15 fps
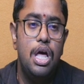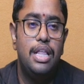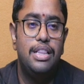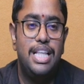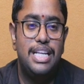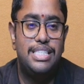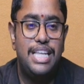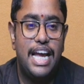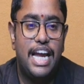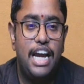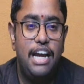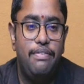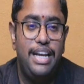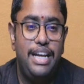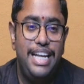the
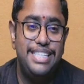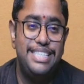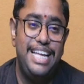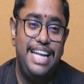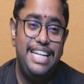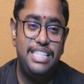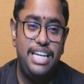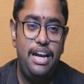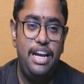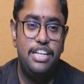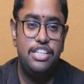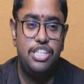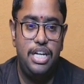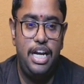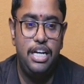second one is
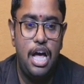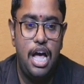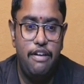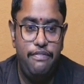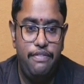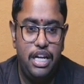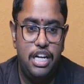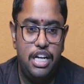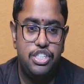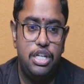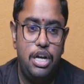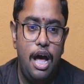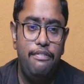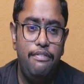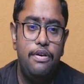installation and configuration
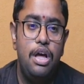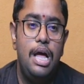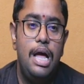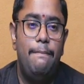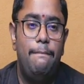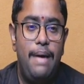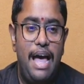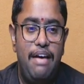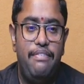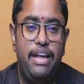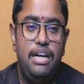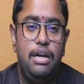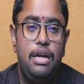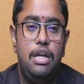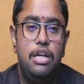of Maven.